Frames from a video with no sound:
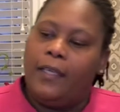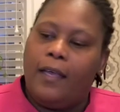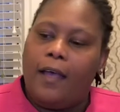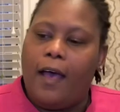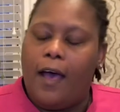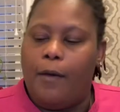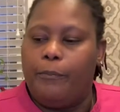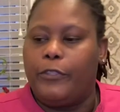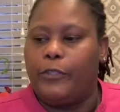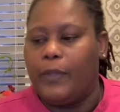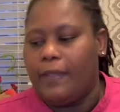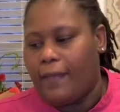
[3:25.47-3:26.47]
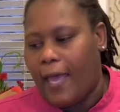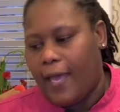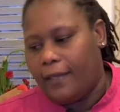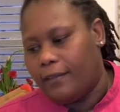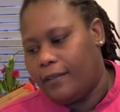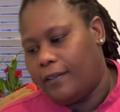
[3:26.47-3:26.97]
um, doing
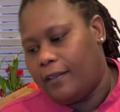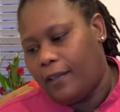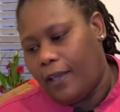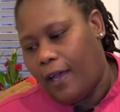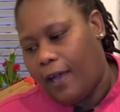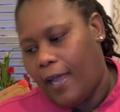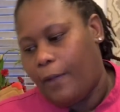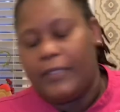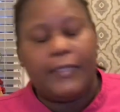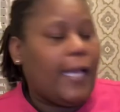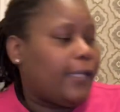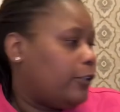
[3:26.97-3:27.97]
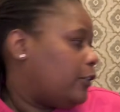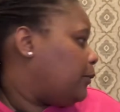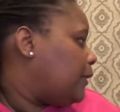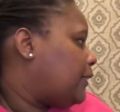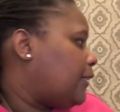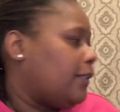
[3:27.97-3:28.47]
that, uh, I was diagnosed
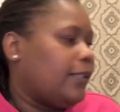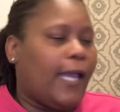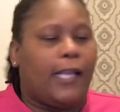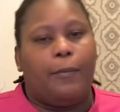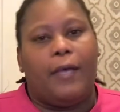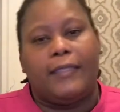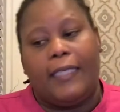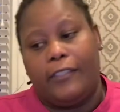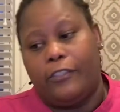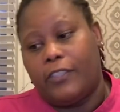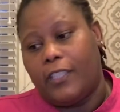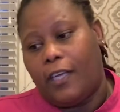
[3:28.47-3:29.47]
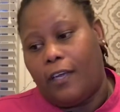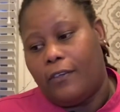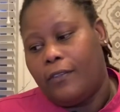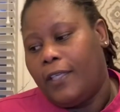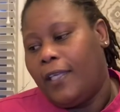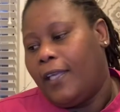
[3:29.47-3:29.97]
with celiac about 10 years ago